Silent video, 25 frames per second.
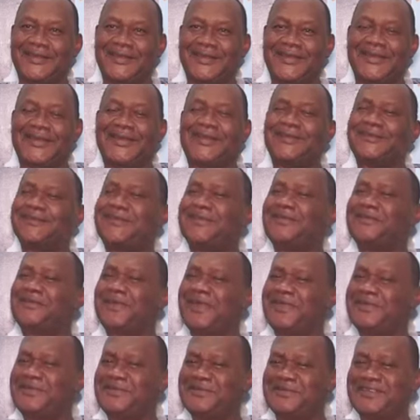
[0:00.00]
And I said,
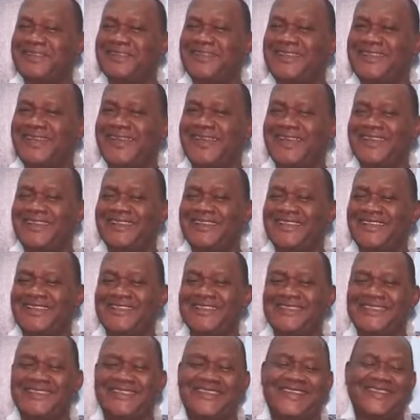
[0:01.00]
why do you say that?
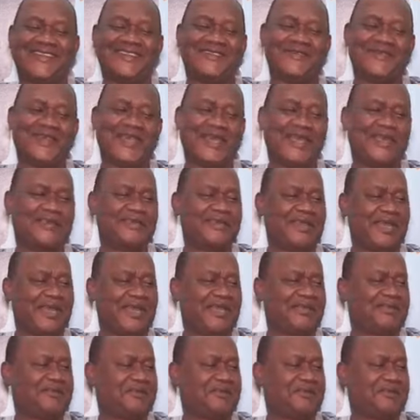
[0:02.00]
And she said, yeah,